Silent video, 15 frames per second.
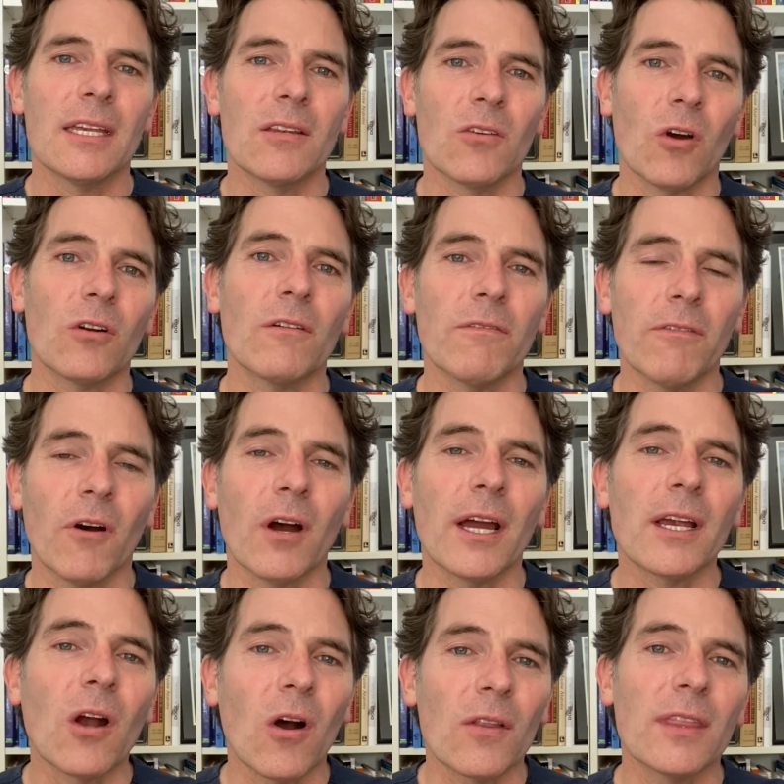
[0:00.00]

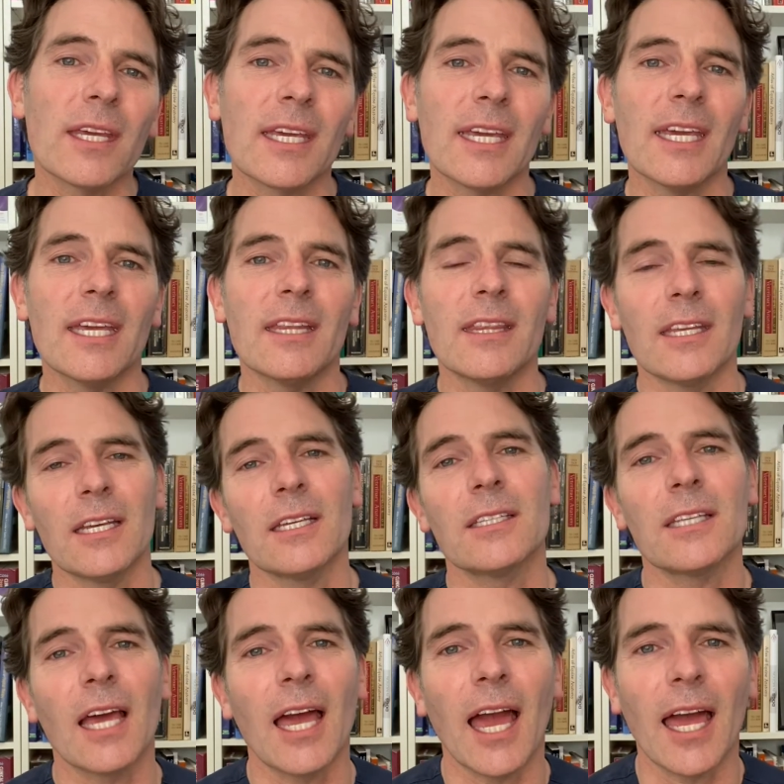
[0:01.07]
tonifying on the kidneys
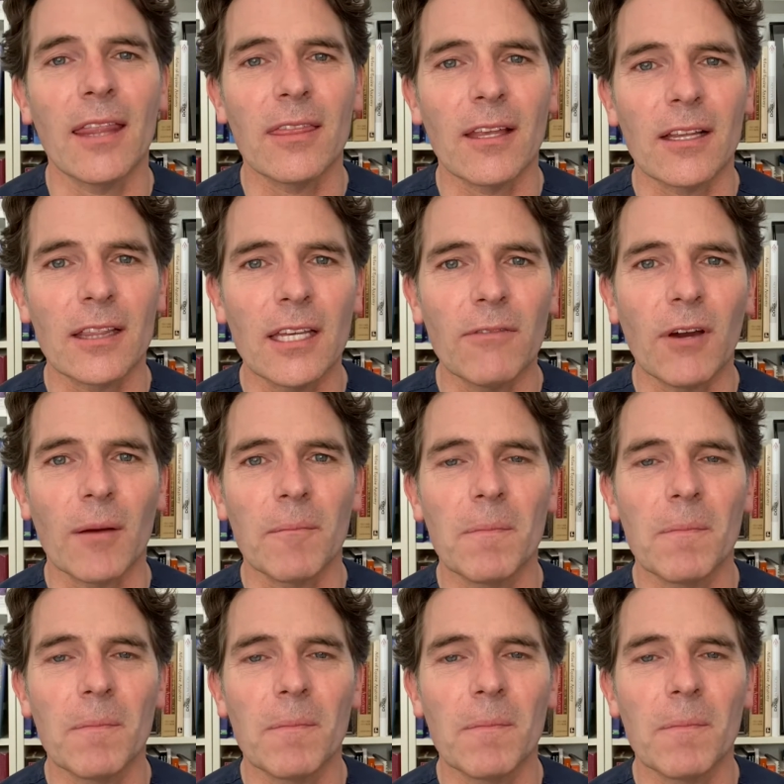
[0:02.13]
and the liver.